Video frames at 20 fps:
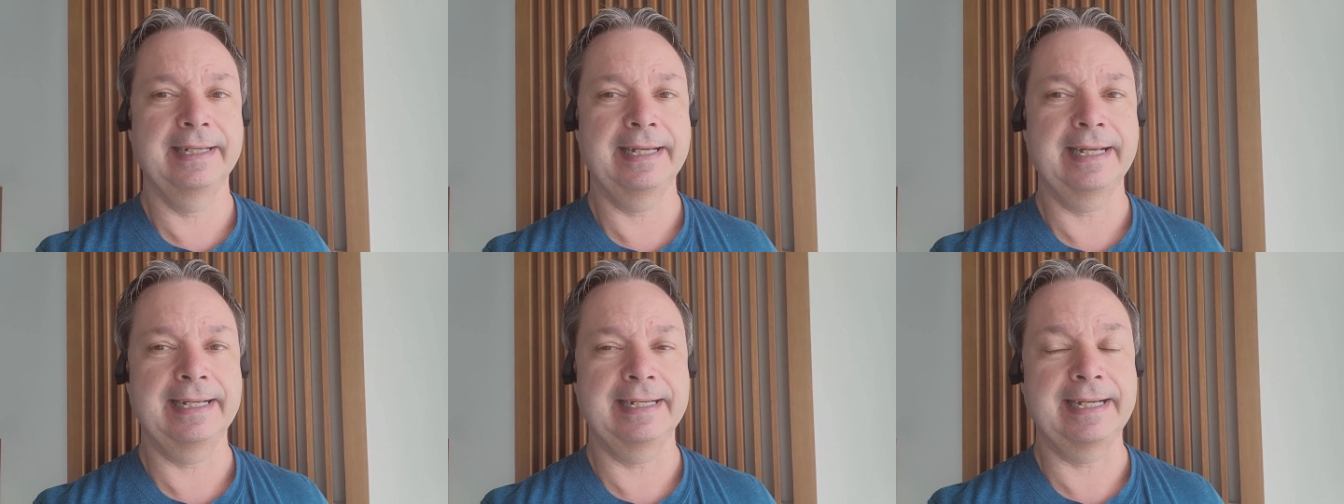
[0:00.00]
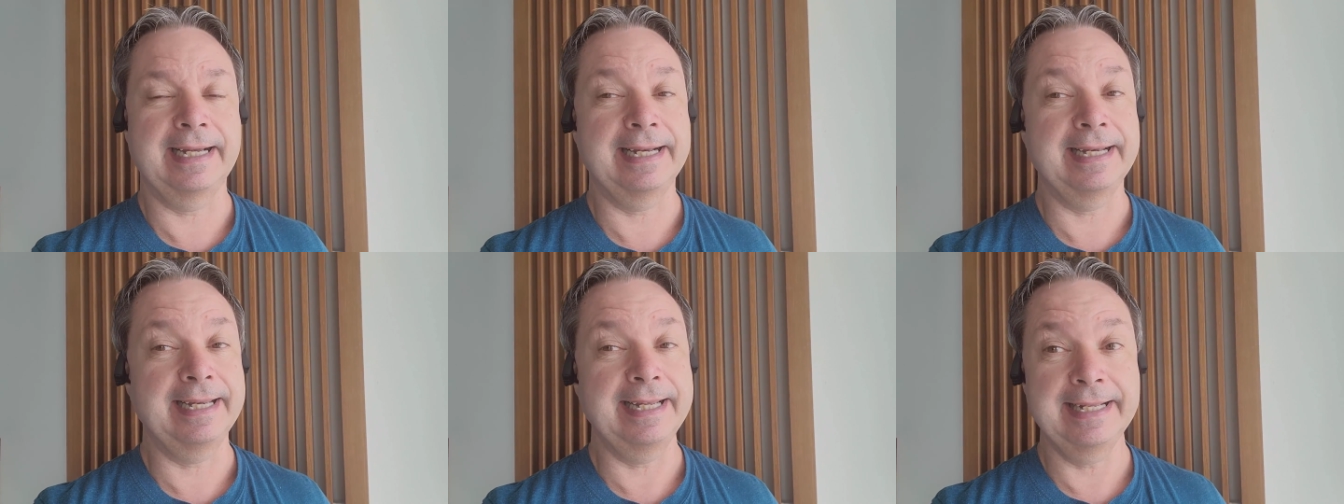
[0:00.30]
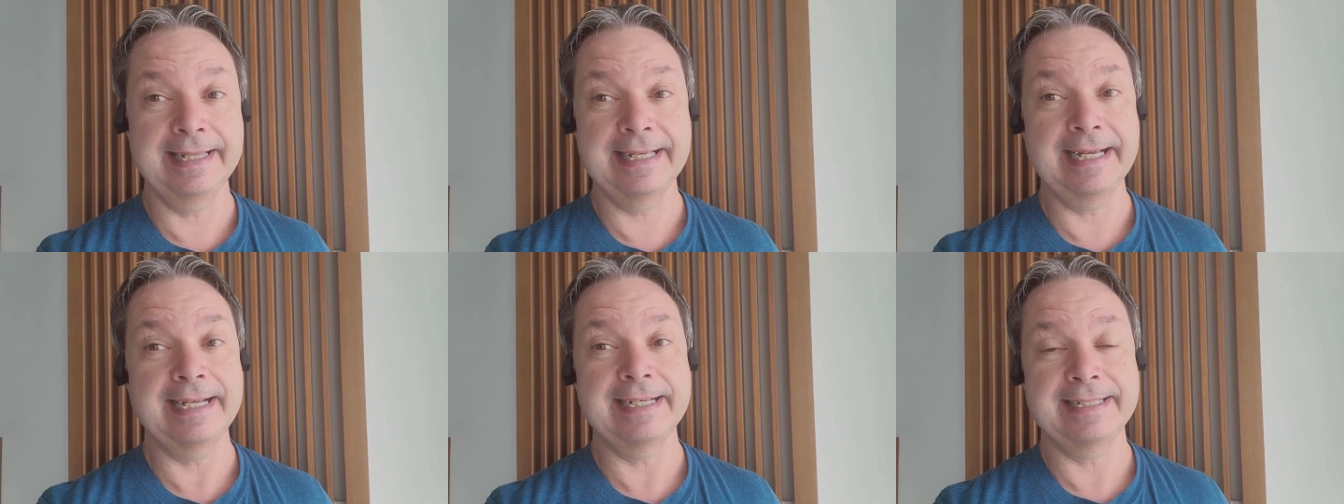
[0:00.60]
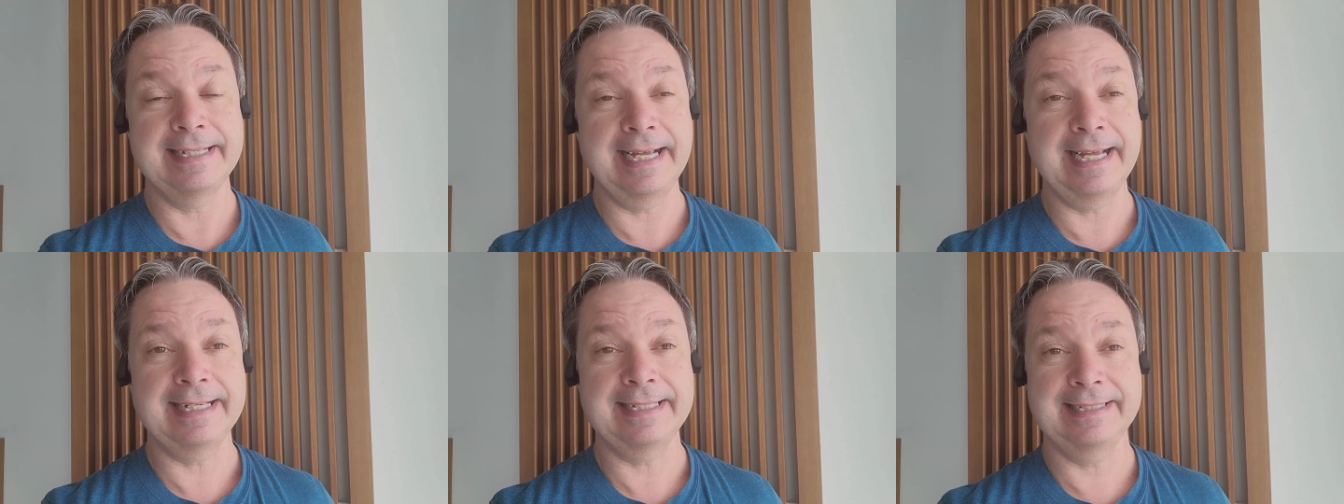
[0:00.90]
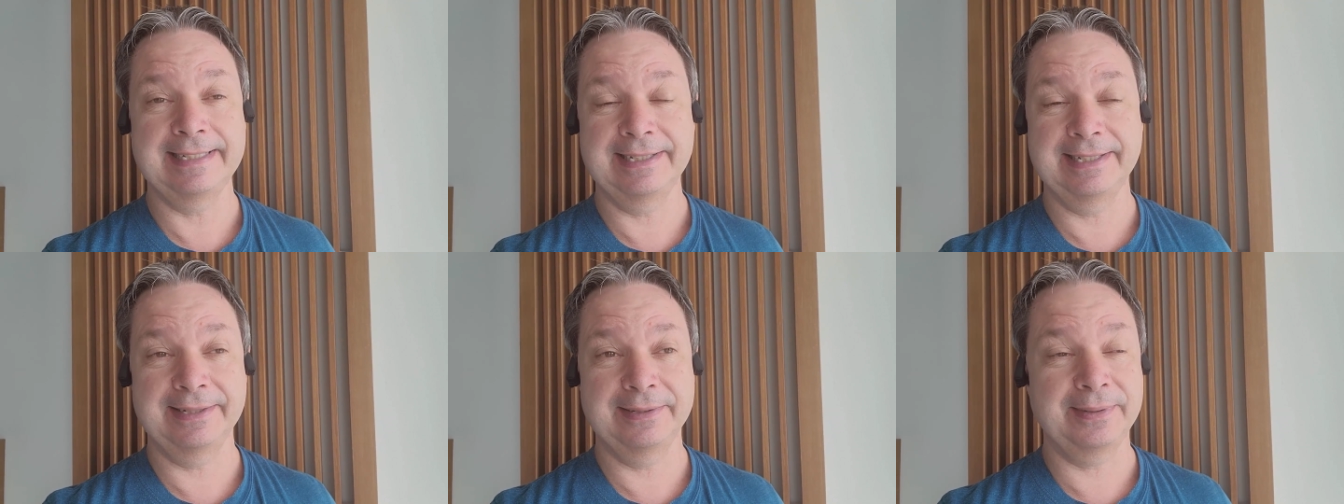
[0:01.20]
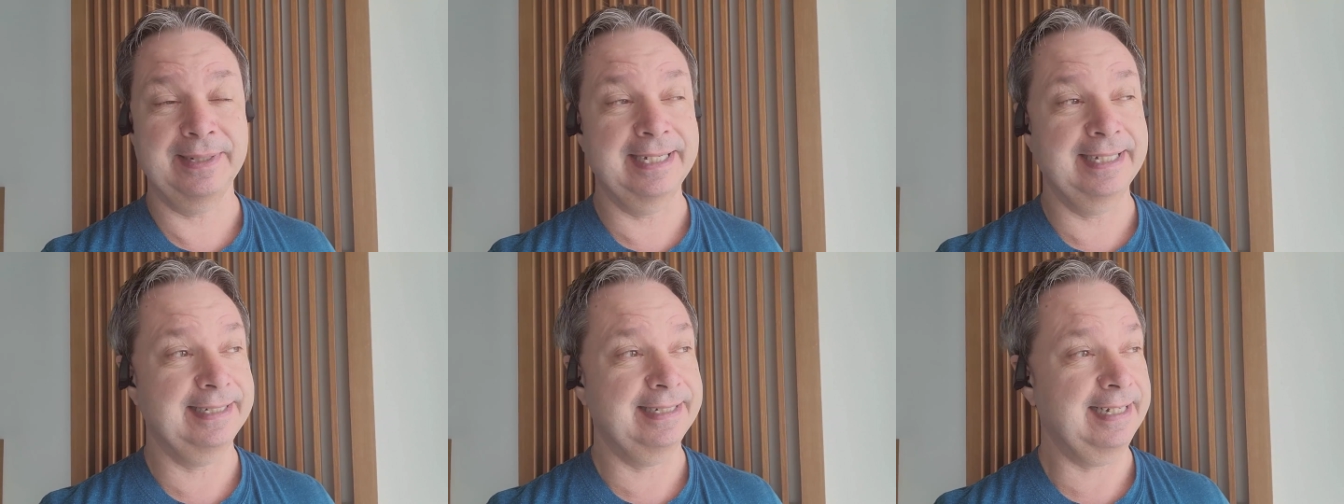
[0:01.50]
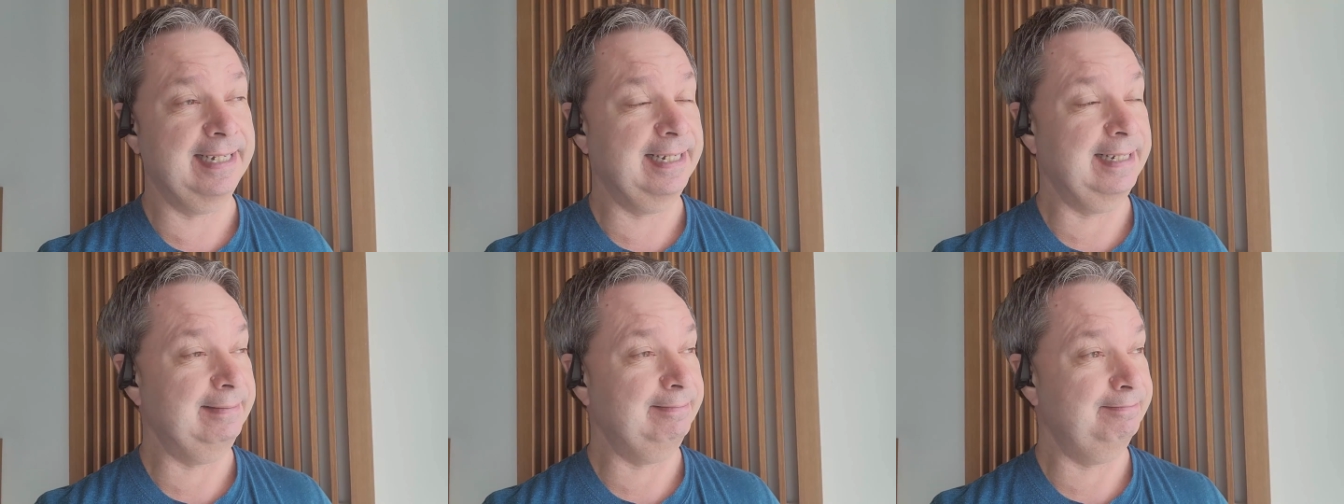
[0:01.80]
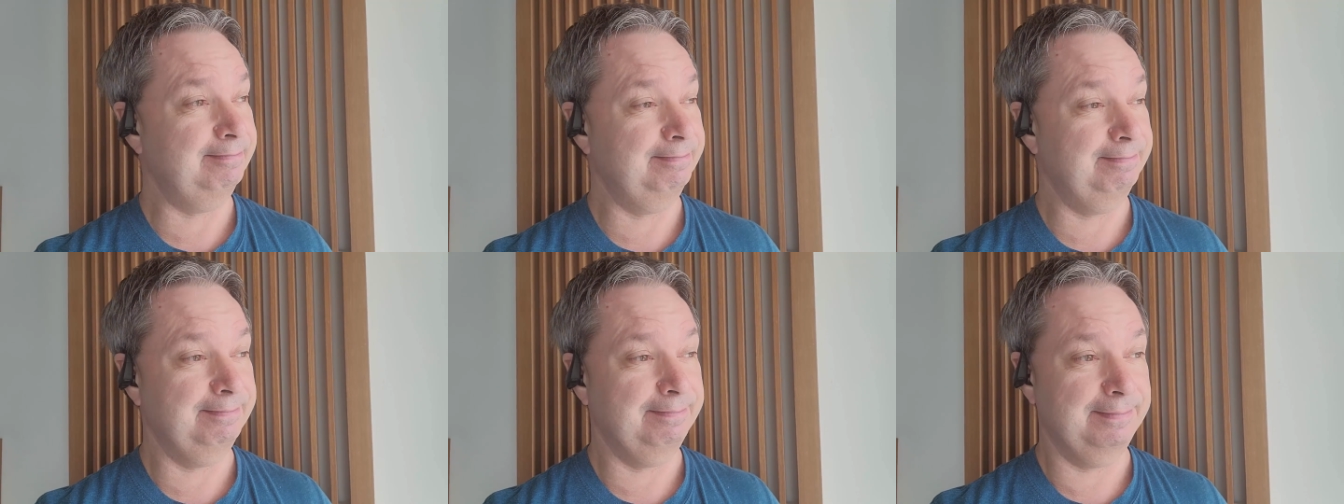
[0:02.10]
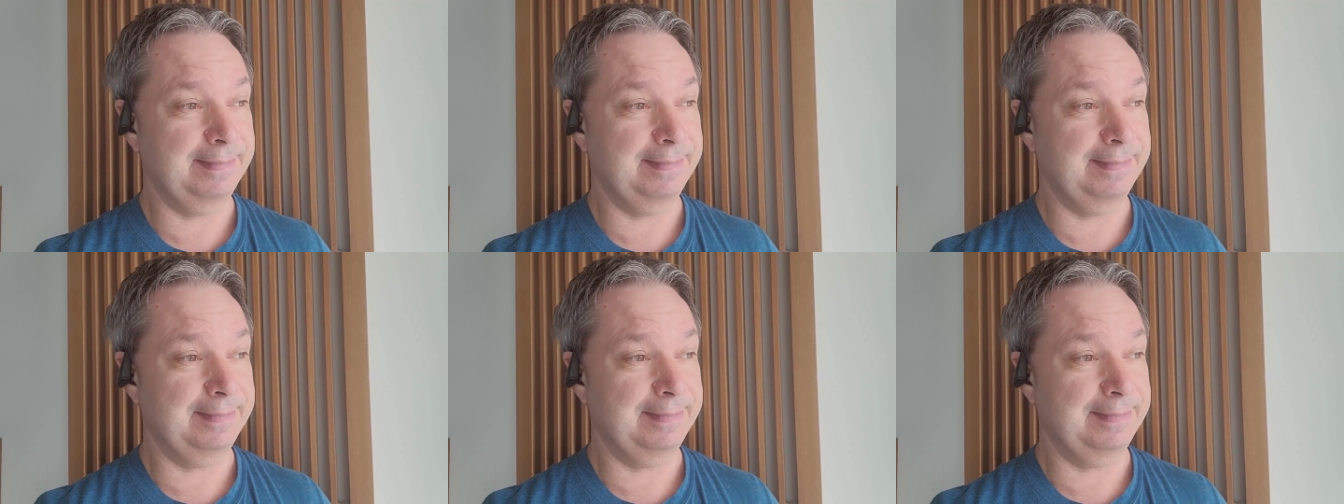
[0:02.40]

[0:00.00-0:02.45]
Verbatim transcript: and I need that test, otherwise I'm